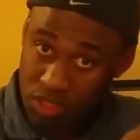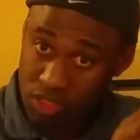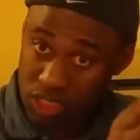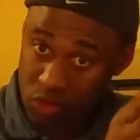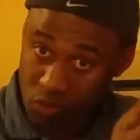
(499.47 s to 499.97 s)

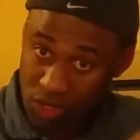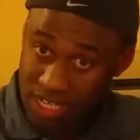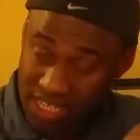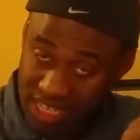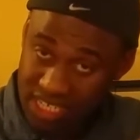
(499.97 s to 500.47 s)
just
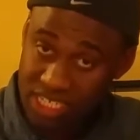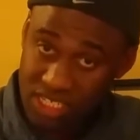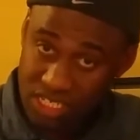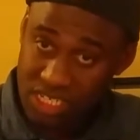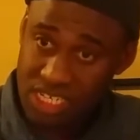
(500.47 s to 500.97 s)
running in the
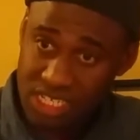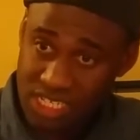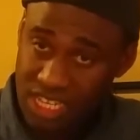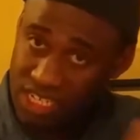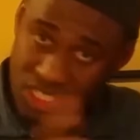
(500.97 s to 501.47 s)
condition,
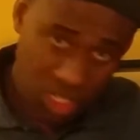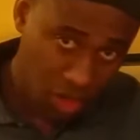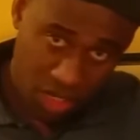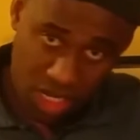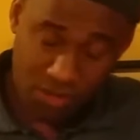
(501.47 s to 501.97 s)
then it's a
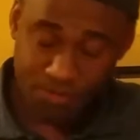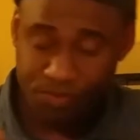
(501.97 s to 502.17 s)
no-go.